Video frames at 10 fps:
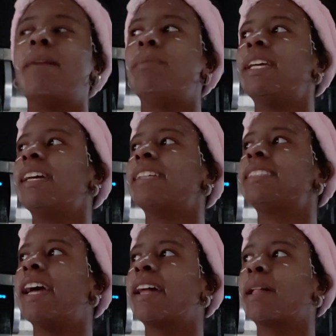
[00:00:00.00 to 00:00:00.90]
being
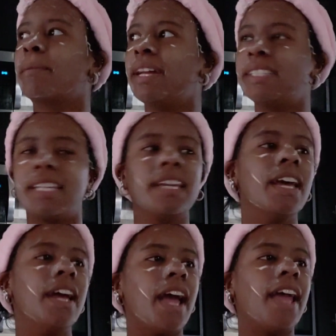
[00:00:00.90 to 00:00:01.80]
aesthetically pleasing,
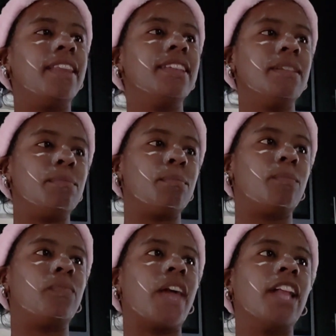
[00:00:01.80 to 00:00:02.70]
it doesn't.
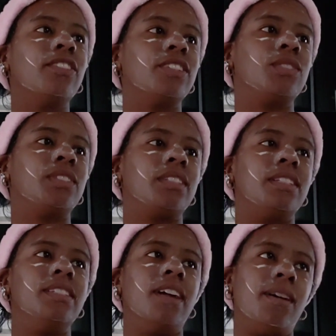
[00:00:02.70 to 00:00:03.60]
That looks
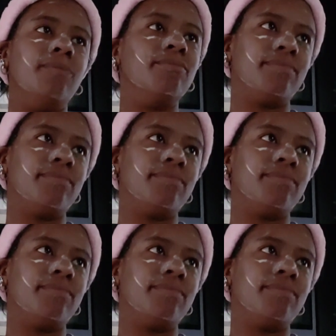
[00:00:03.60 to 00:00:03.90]
dumb.